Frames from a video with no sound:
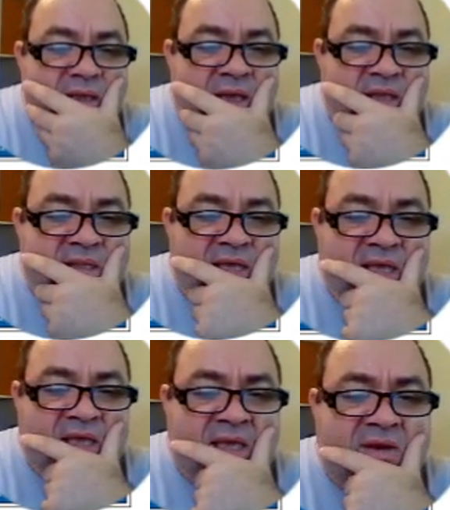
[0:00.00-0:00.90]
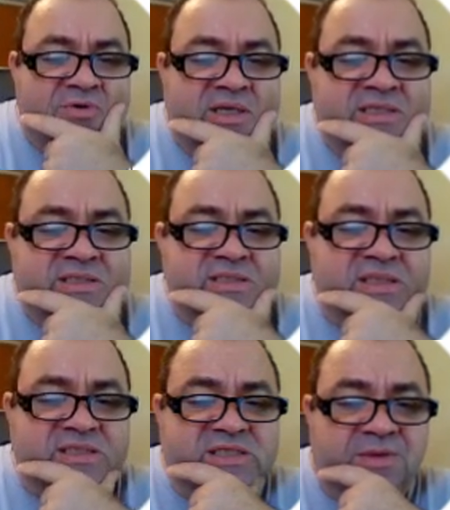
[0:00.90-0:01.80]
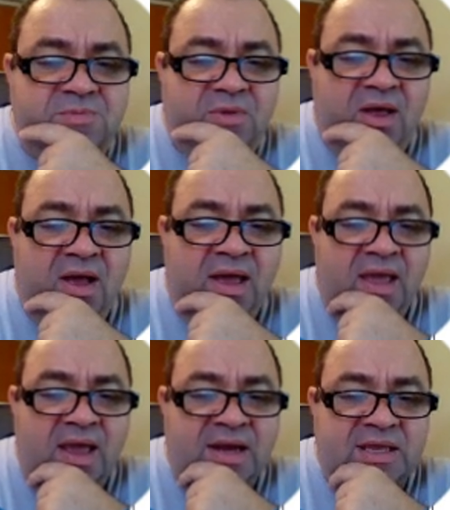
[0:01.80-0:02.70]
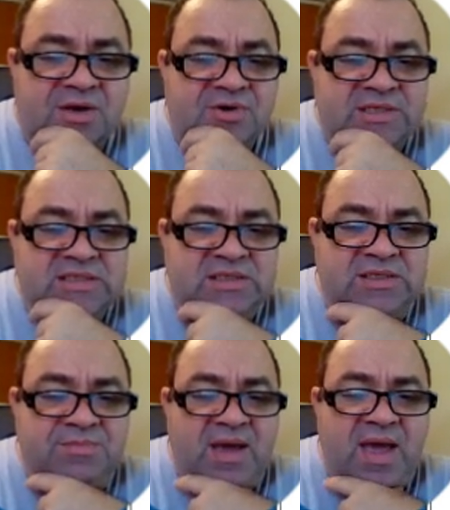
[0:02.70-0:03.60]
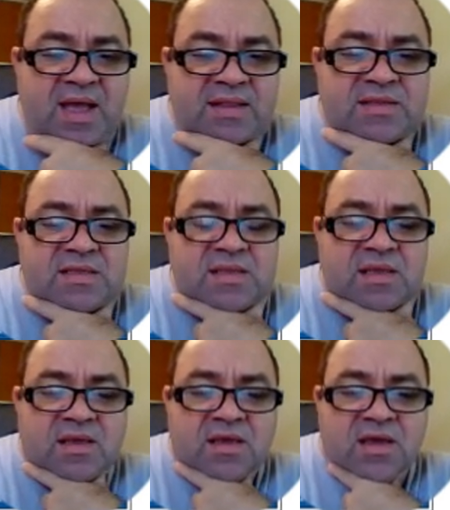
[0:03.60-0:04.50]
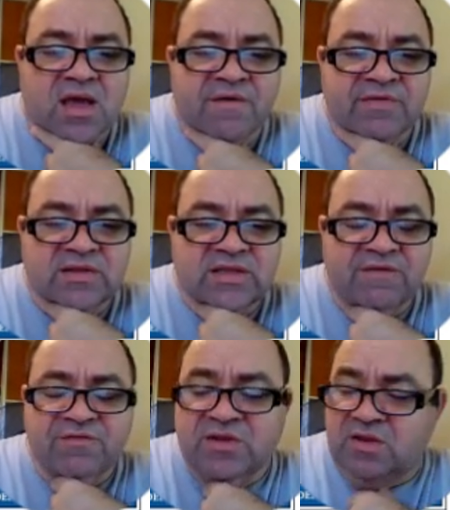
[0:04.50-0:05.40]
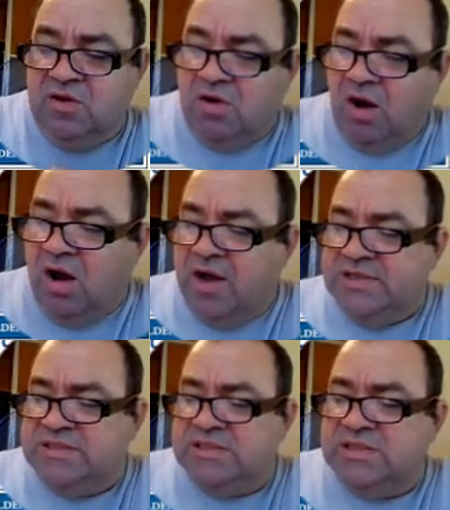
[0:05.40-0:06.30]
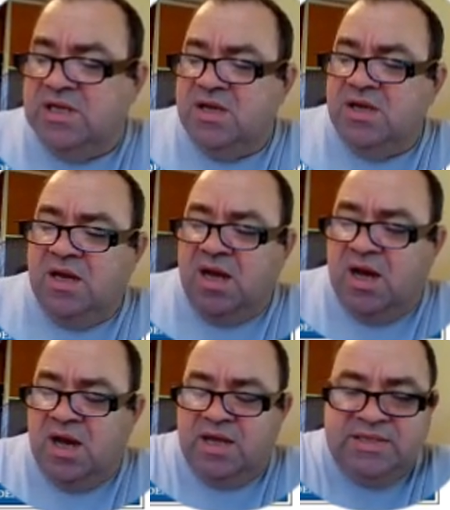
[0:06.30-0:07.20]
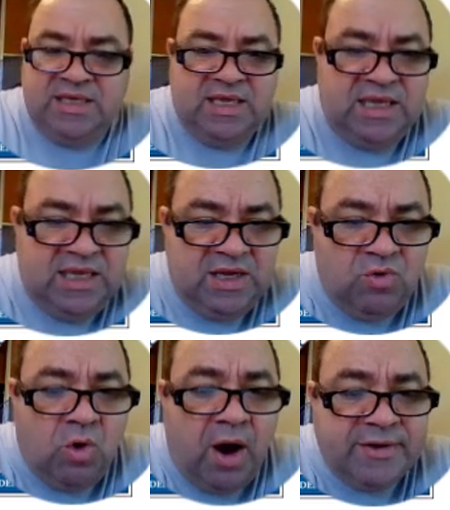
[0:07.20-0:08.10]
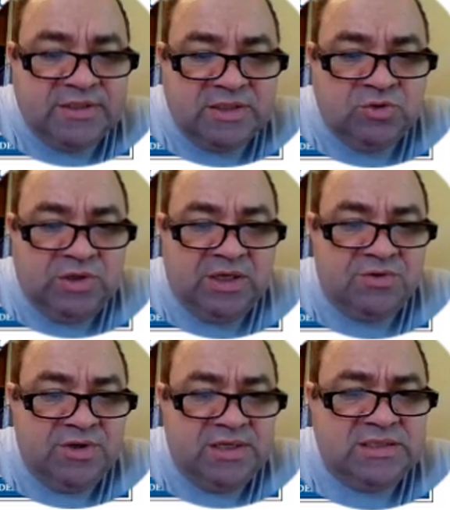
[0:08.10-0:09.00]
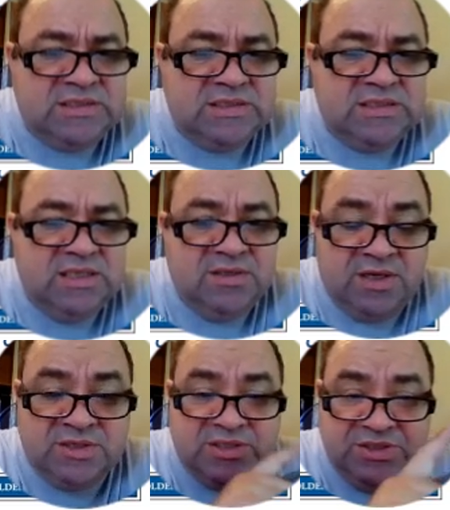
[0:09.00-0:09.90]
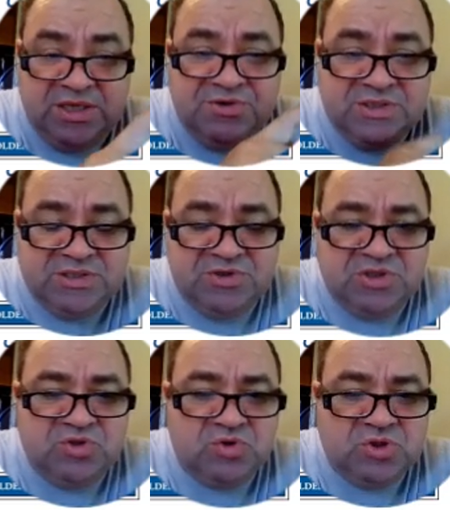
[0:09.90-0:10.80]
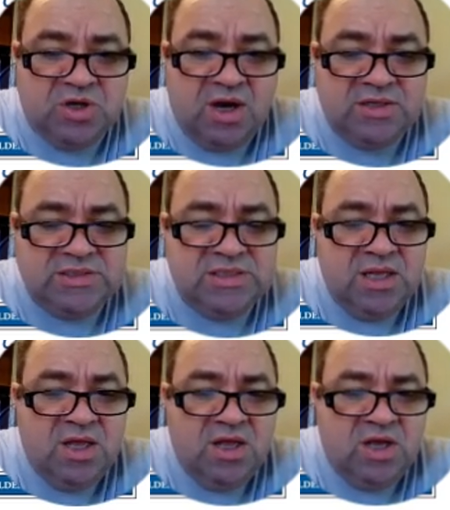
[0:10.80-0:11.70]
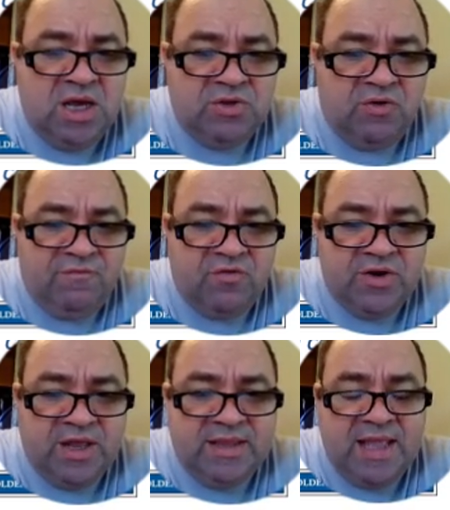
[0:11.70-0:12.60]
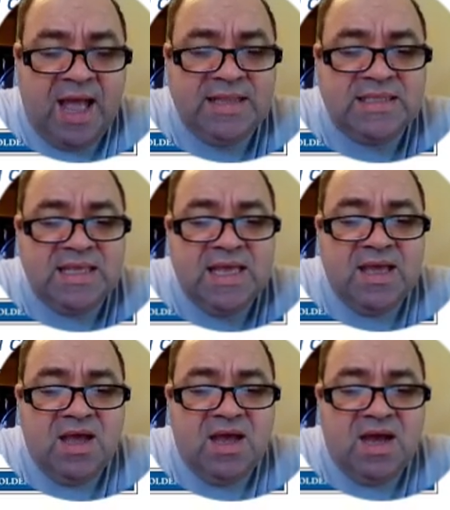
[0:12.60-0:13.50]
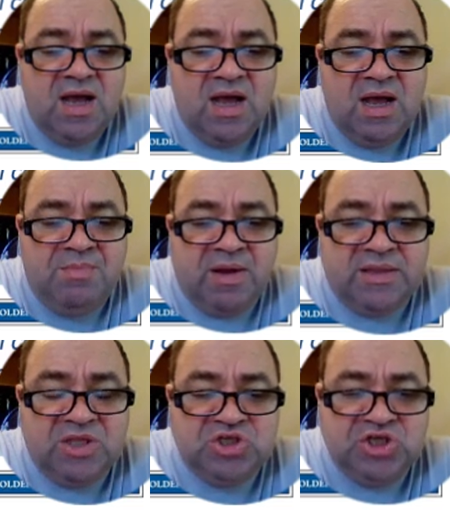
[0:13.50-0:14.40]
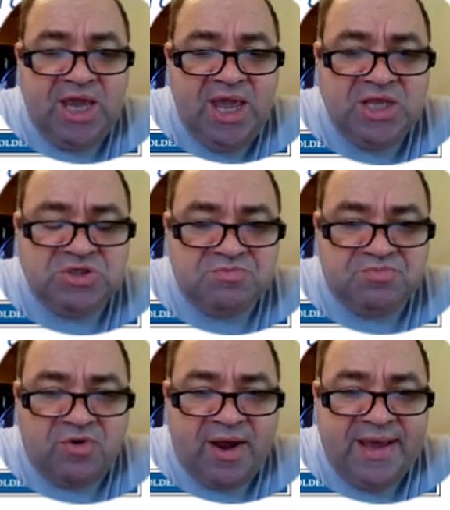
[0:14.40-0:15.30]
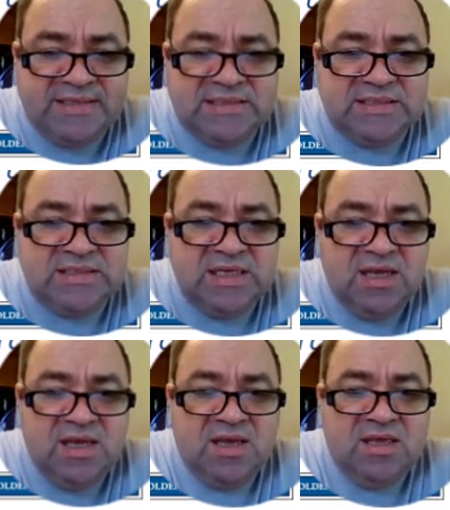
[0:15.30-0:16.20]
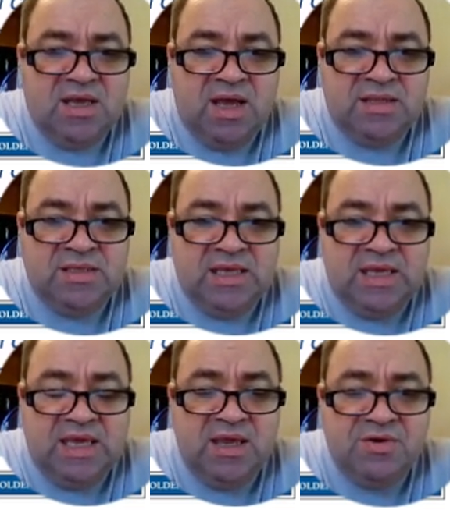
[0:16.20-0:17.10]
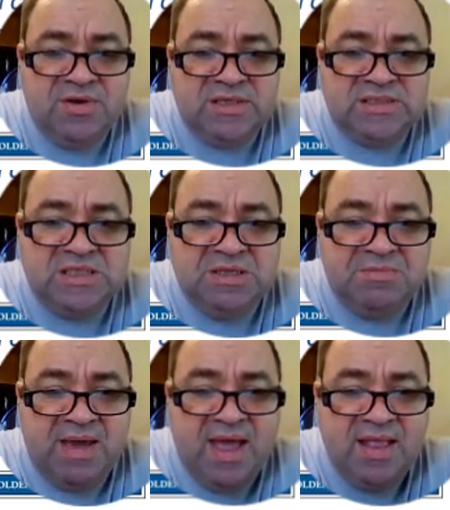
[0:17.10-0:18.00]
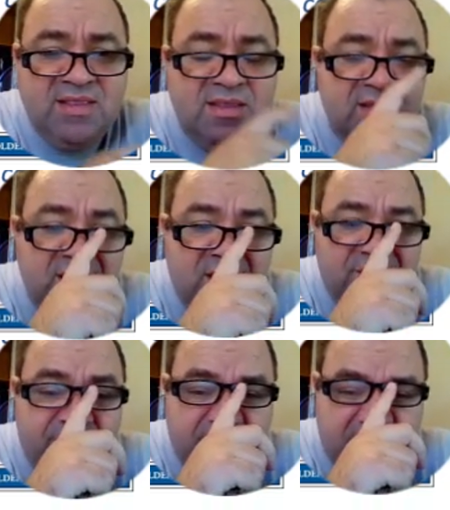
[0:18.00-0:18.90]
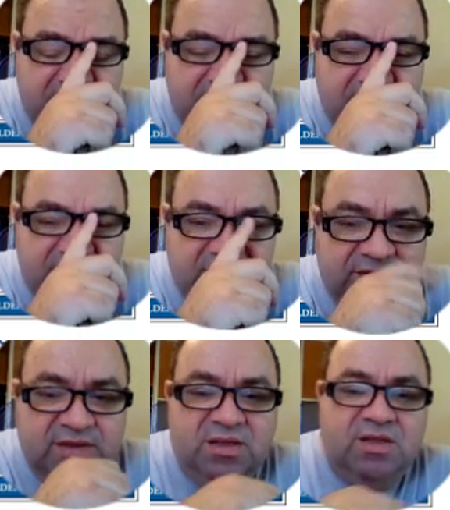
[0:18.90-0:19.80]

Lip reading: The increase in supply and increase in demand will definitely cause the quantity to increase. There's a decrease in resource cost, don't forget that. But the change in price, the increase in demand will